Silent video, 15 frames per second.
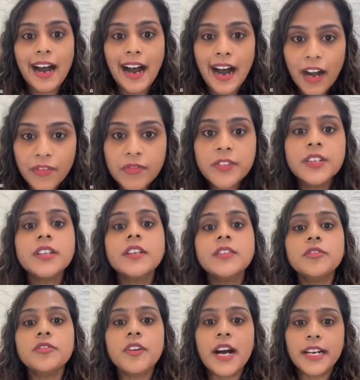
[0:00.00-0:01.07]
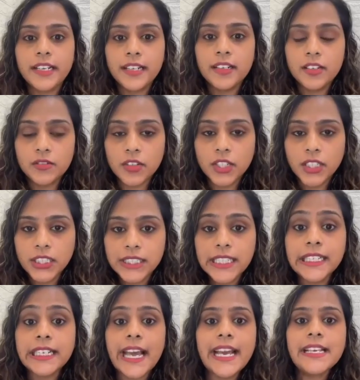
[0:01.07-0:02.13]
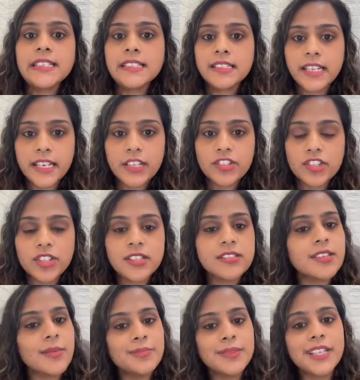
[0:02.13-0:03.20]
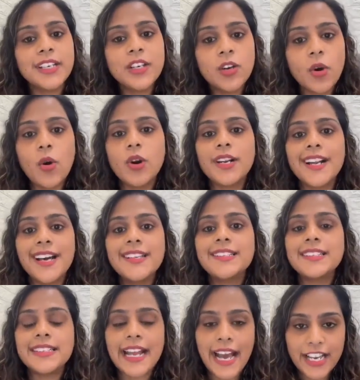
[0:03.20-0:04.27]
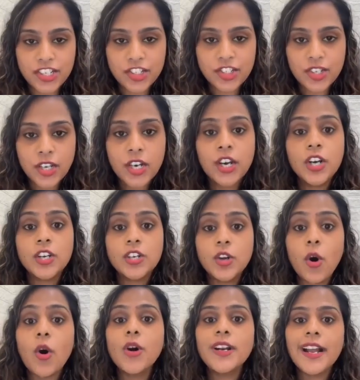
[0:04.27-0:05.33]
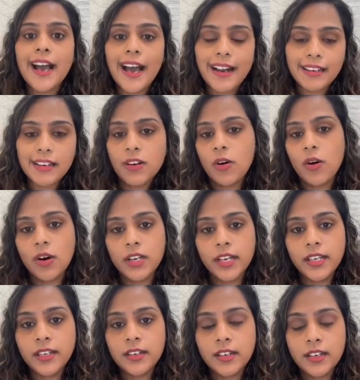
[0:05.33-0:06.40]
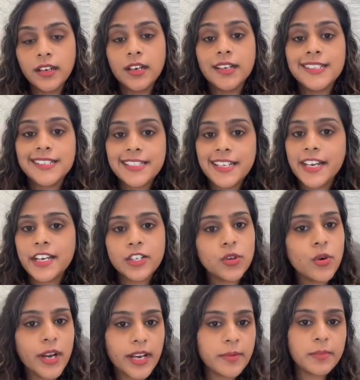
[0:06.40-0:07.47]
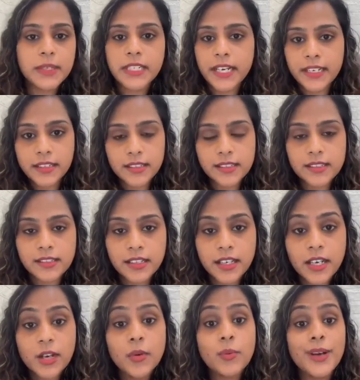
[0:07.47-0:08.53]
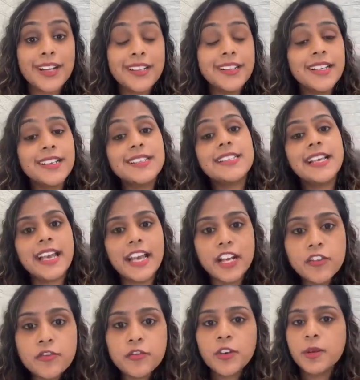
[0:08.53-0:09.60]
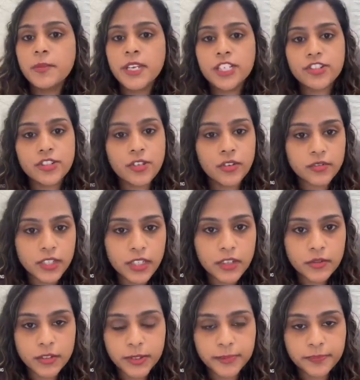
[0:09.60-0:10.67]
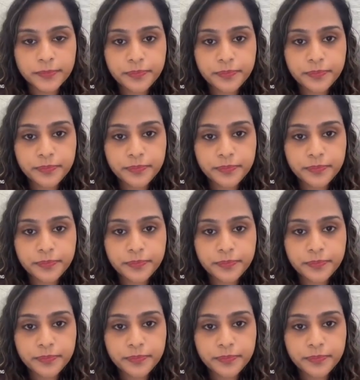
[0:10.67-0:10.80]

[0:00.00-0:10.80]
after fatty liver, the next stage is something called as NASH, non-alcoholic steatohepatitis, wherein there is inflammation of the liver.